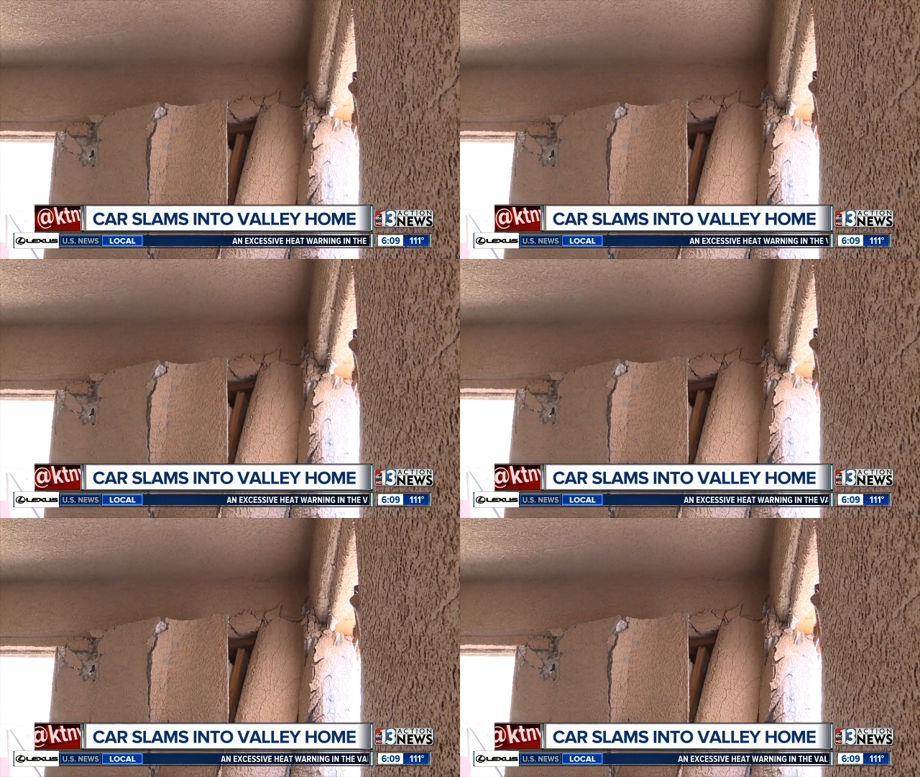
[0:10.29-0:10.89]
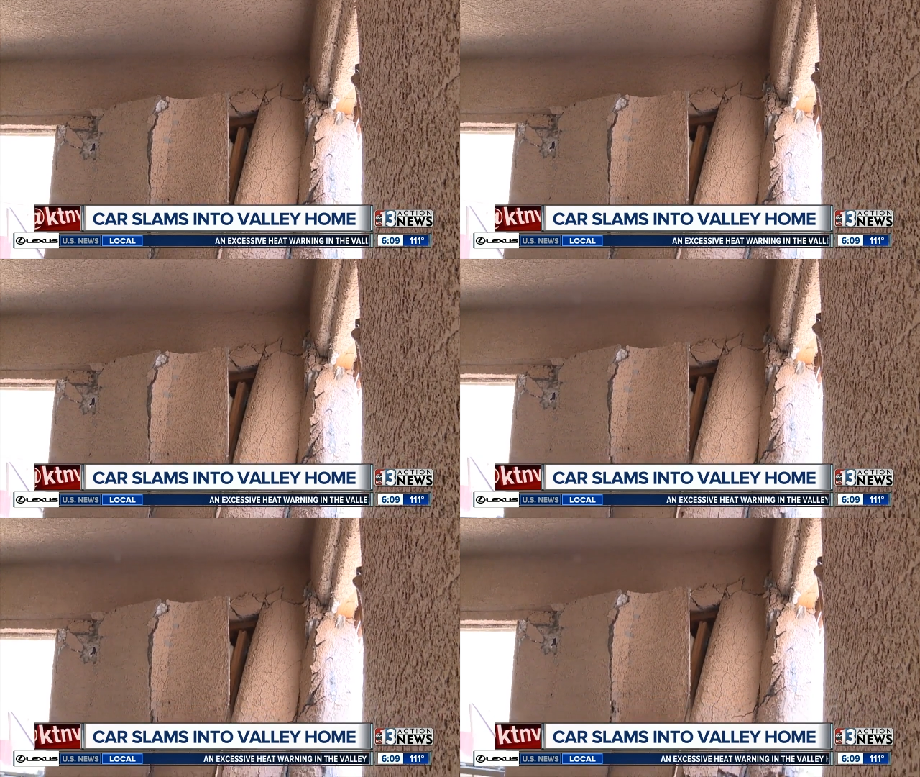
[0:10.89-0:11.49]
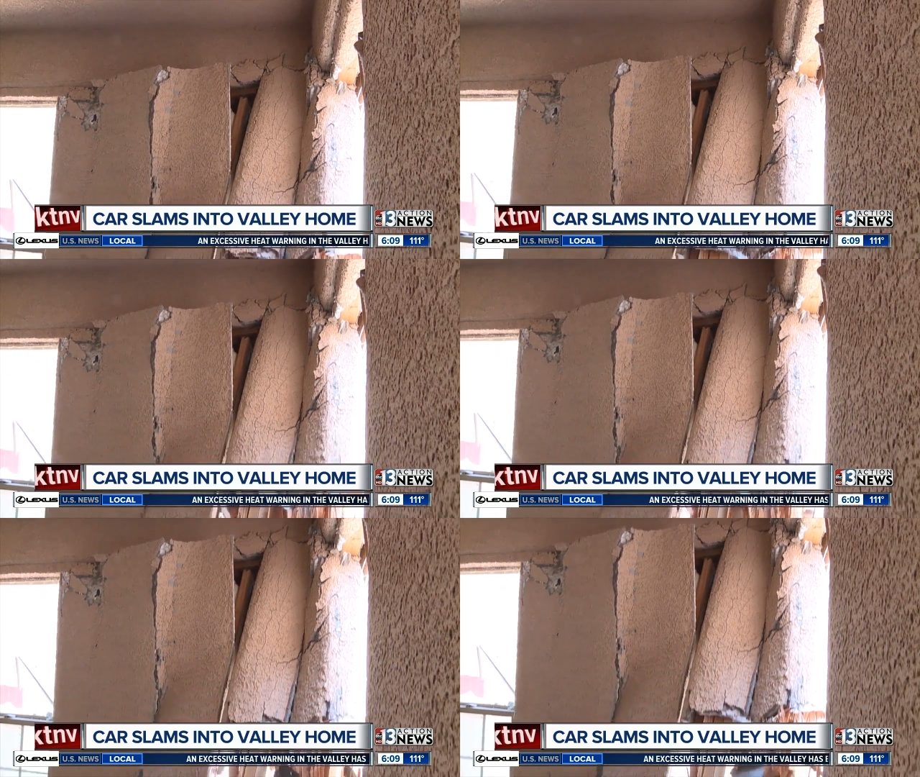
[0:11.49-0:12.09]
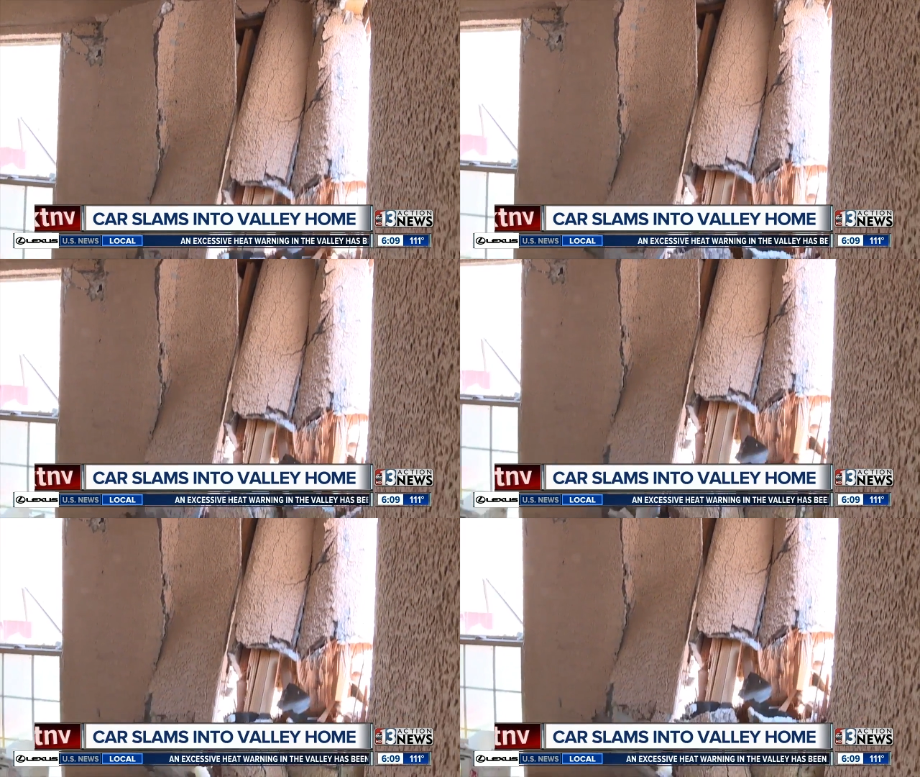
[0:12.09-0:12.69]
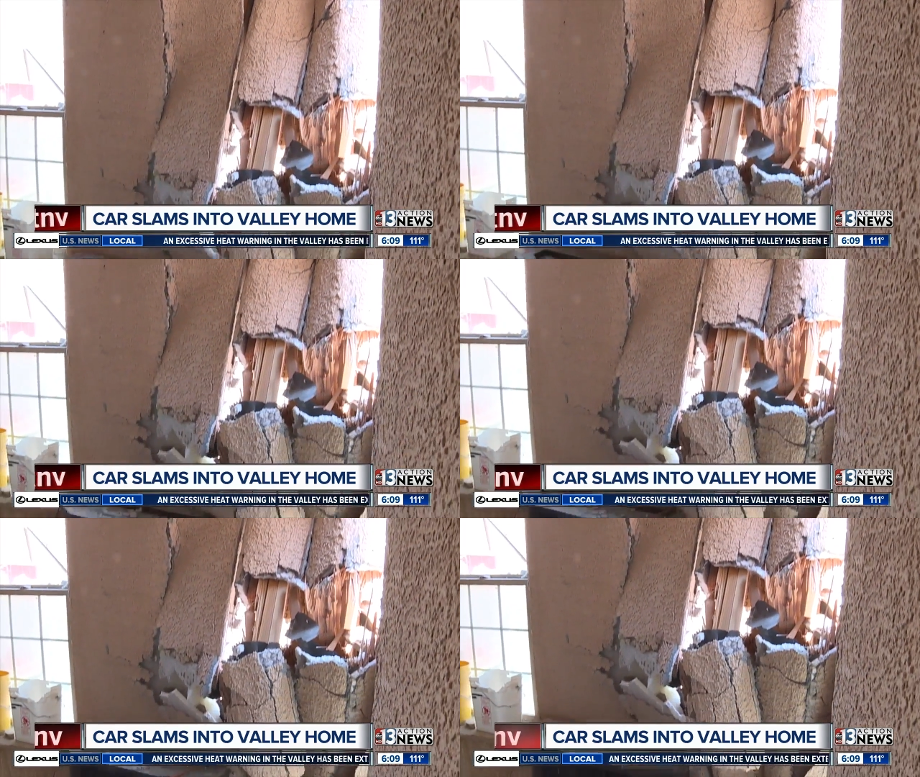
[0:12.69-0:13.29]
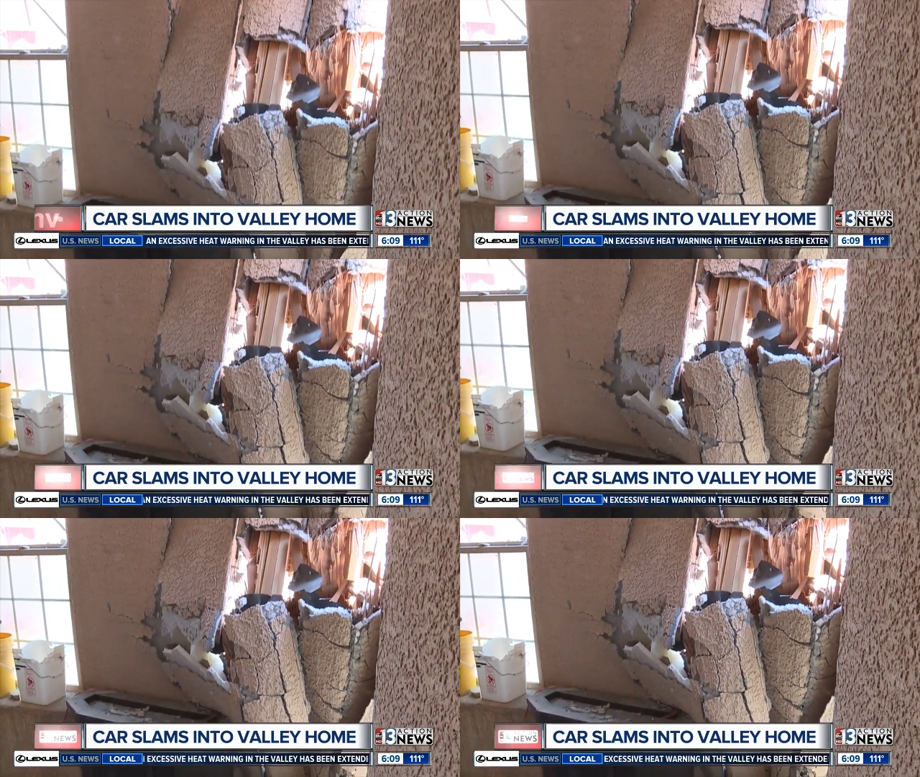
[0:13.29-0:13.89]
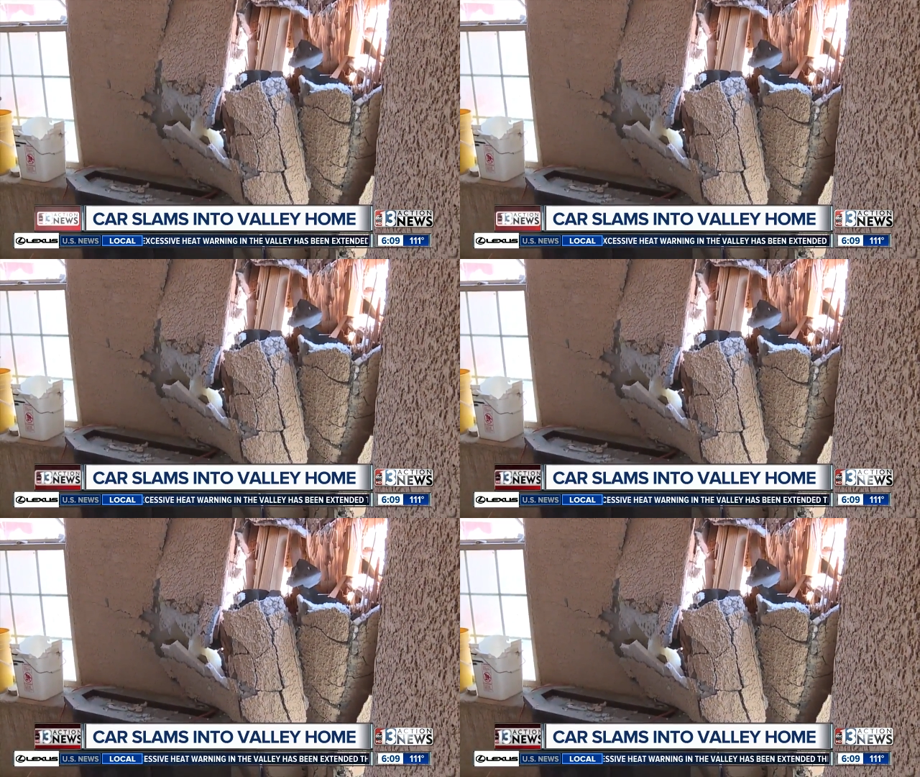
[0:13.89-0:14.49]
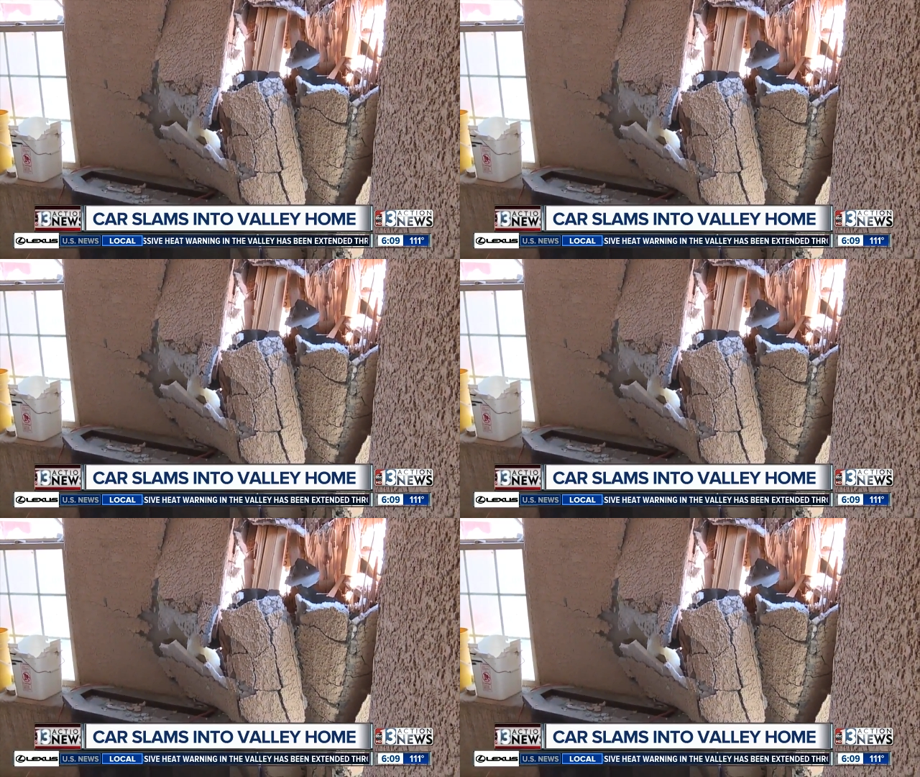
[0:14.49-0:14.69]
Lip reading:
[unreadable: no face in view]